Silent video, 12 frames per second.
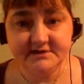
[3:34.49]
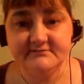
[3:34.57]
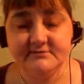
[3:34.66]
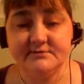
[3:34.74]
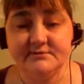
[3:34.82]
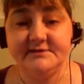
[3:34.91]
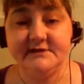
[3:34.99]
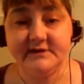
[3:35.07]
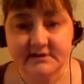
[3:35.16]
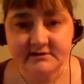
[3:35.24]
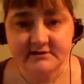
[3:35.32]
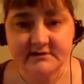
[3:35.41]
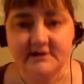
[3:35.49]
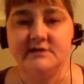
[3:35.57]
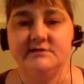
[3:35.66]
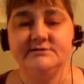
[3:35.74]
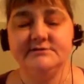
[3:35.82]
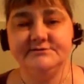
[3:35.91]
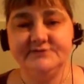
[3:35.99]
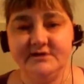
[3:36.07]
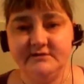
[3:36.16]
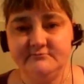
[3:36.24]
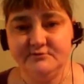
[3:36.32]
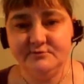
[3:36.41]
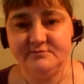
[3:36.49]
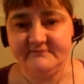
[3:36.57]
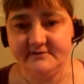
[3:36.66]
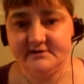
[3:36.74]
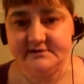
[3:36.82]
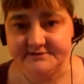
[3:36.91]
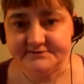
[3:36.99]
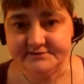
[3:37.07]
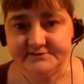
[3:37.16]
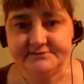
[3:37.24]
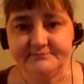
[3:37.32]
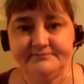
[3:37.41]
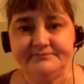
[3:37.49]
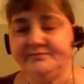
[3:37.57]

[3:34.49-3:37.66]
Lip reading: even within the same group of illnesses.